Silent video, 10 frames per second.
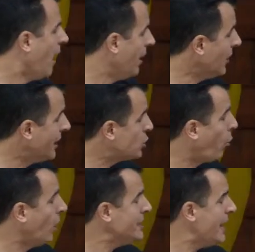On line
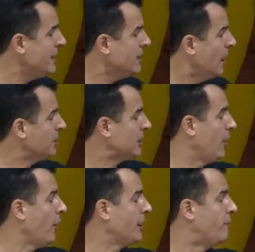28, I'm
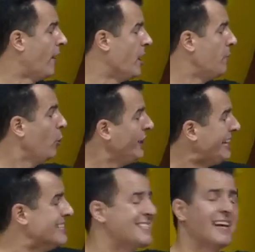declaring a variable
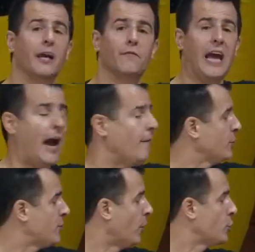inside of the
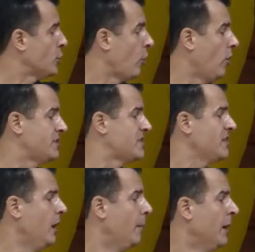average function called
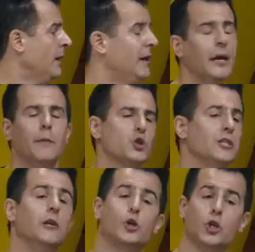sum, and I'm
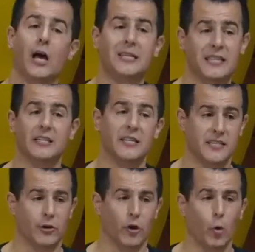just initializing it to
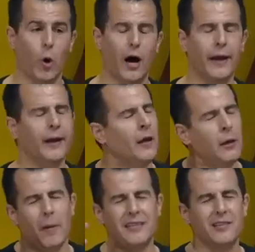0. Why?
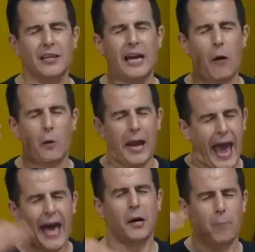Mentally, I want
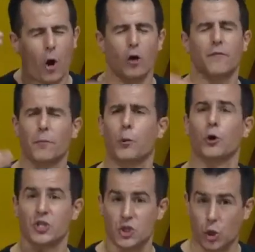to add up all of the
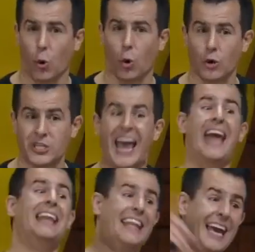person's scores,
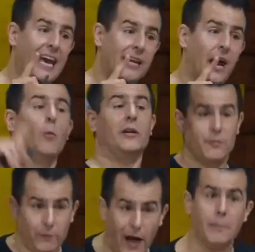and then I want to
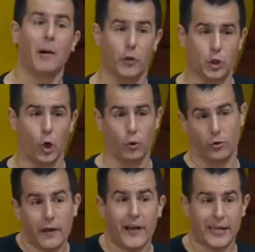divide by the
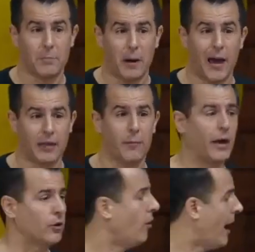total, and that's my
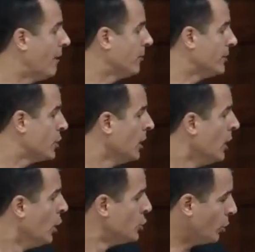mathematical average.
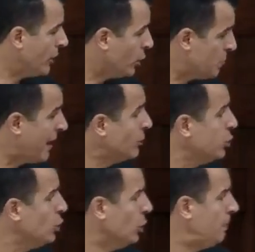So here's my
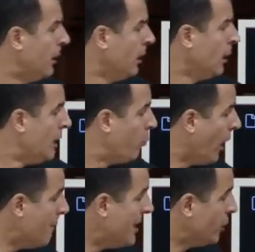loop
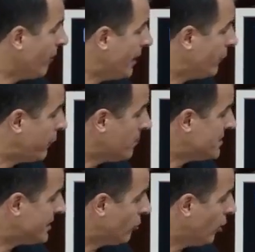where I'm iterating from
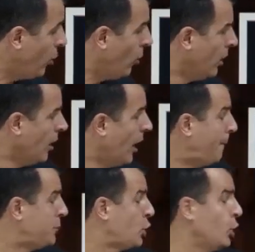0
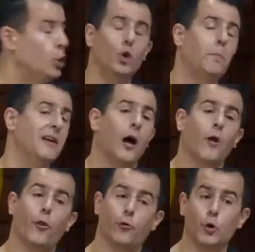up to, but
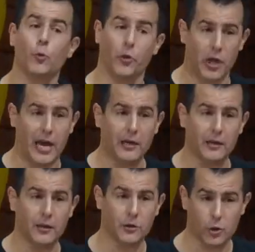not through the
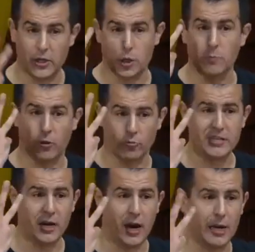length, so that should be
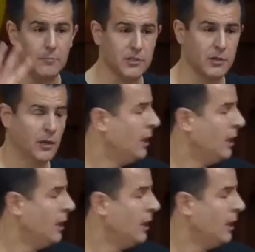three times.